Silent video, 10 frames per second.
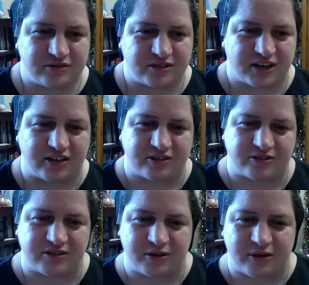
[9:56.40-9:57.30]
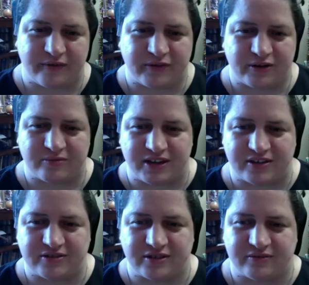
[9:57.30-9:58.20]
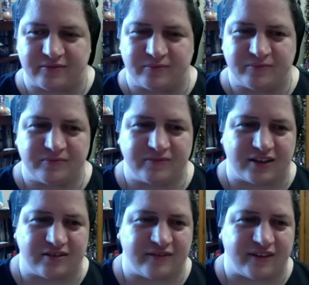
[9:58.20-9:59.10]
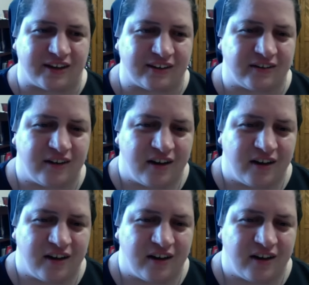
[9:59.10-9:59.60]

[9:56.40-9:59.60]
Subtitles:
all right, you're only going for a week, so that's fine.